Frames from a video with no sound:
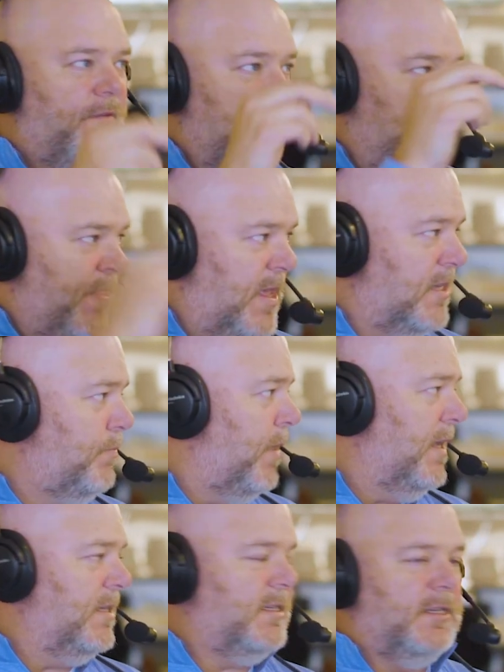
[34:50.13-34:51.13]
in this
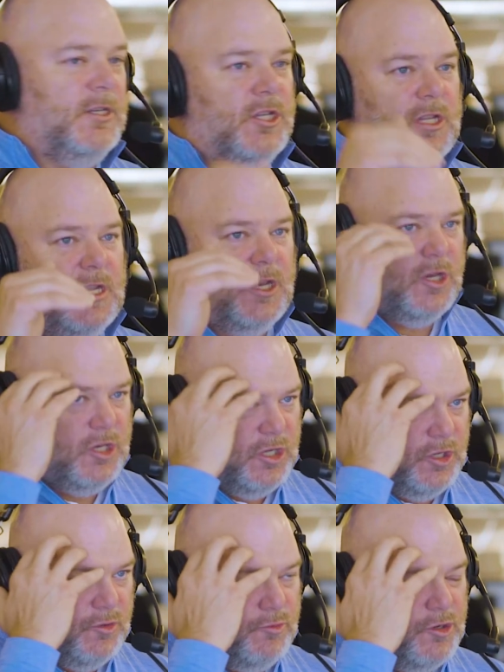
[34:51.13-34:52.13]
place, do
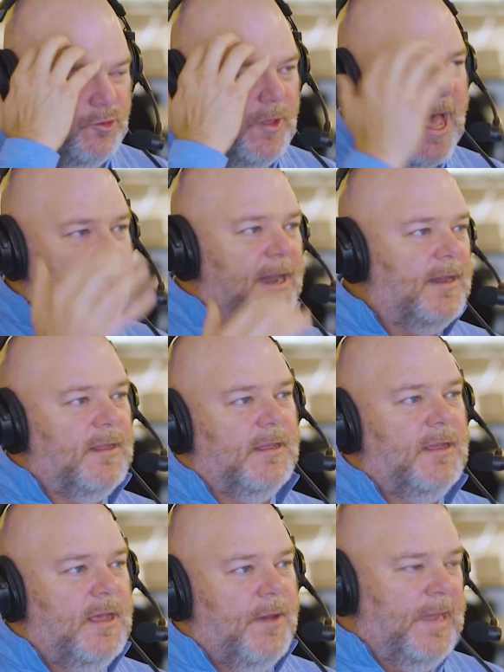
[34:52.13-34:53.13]
you do that?
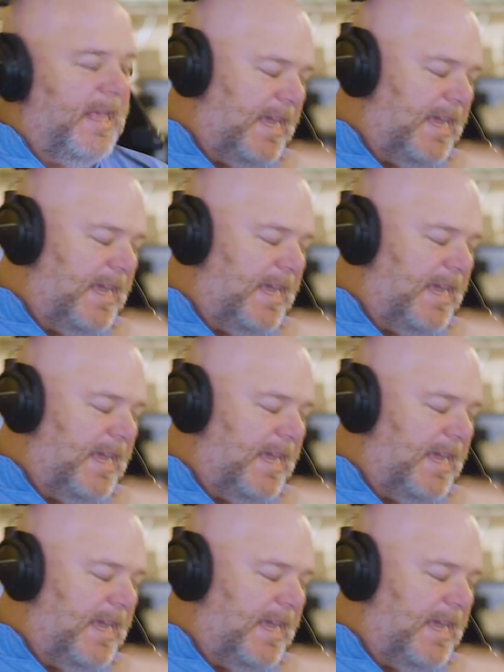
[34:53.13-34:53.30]
I mean,